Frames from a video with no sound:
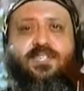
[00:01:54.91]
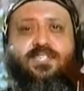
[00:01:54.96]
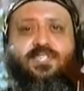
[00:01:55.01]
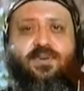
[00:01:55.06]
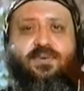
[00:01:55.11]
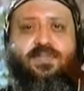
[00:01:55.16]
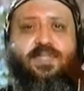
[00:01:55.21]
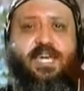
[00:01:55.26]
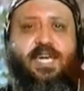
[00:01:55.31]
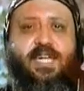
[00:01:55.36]

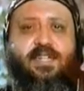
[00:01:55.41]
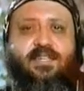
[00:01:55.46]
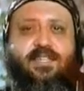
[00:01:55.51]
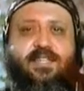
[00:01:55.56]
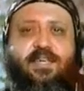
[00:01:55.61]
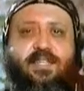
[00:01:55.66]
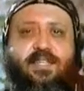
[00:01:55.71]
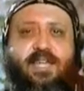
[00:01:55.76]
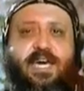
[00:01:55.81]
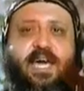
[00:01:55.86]
so
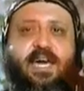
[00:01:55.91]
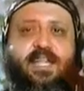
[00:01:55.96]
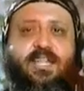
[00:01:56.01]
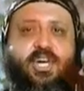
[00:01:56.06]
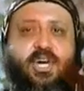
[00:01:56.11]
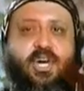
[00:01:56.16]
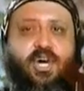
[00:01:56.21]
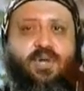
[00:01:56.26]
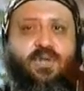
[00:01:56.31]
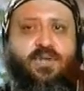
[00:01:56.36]
then they are
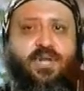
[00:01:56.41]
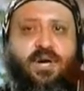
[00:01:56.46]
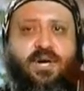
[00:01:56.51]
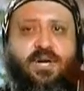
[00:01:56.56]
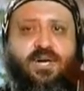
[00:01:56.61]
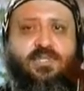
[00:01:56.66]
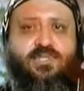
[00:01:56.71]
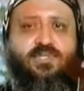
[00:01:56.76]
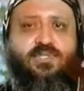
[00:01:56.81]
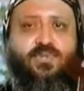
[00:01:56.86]
no
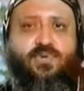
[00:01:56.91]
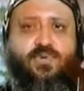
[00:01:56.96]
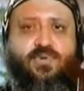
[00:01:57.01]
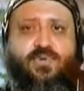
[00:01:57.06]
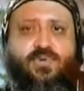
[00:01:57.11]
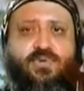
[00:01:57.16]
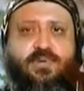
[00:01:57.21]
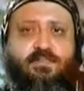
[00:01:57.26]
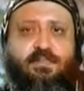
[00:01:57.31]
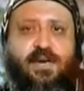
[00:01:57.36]
longer
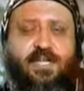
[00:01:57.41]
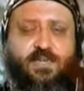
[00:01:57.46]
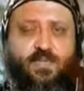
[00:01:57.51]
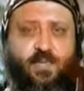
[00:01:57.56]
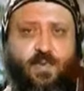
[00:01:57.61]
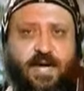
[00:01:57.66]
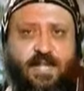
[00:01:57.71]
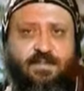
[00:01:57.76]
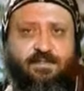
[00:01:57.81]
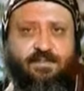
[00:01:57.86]
two, but
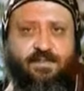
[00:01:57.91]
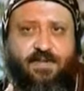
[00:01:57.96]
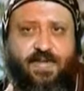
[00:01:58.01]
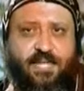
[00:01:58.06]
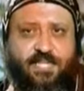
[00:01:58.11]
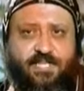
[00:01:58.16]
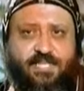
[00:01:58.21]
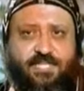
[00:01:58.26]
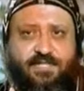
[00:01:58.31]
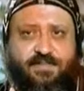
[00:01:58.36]
one
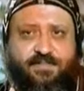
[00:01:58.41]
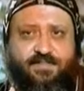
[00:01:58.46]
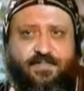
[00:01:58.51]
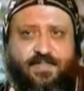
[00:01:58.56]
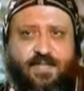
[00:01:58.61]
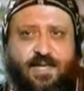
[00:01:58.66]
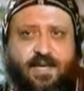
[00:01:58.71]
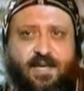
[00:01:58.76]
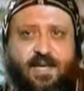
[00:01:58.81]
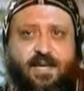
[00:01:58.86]
flesh.
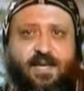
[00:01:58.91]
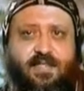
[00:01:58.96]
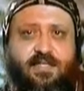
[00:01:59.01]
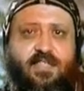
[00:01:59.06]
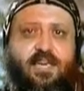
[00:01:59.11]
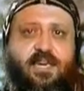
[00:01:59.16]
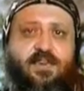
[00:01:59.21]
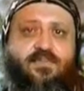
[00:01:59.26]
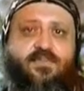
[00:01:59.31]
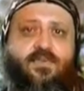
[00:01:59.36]

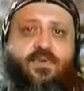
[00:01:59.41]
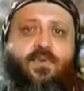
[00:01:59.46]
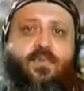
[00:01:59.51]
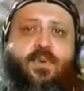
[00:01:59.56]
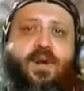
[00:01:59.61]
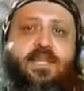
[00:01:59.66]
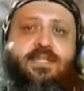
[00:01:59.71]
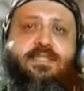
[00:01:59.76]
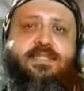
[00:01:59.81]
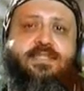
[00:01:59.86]
Therefore,
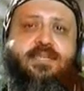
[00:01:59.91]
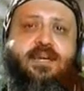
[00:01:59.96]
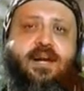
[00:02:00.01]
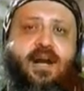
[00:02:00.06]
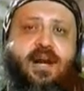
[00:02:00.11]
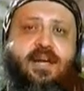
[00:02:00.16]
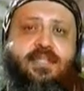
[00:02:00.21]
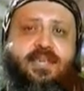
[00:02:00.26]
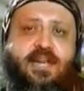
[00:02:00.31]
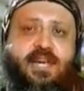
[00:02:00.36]
what
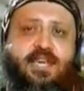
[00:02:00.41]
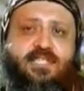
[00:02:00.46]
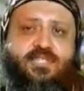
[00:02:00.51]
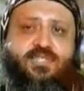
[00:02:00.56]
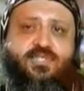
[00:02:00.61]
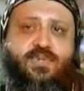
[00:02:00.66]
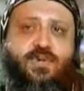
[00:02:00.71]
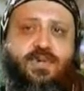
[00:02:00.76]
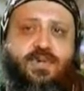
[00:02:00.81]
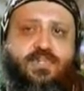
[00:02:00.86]
God has
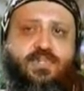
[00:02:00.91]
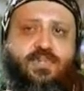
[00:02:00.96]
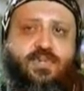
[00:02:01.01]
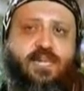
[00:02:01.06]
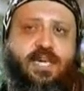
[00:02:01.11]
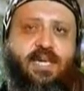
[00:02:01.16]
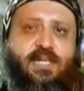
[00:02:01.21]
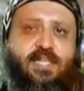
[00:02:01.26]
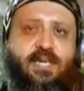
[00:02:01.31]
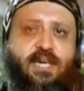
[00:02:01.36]
joined
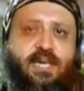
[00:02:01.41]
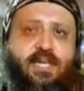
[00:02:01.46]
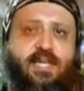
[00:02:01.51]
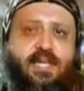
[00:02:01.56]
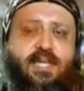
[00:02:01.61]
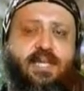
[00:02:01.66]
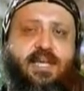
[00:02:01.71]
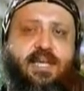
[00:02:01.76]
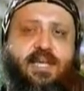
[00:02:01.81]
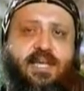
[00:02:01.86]
together,
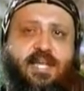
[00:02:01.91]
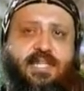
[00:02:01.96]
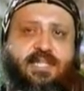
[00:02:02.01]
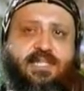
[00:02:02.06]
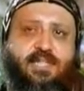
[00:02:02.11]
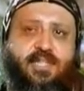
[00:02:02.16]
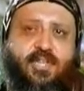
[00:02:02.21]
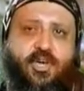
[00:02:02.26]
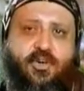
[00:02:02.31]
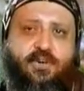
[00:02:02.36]
let
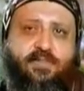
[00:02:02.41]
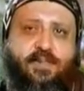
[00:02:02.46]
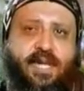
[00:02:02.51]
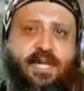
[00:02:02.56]
no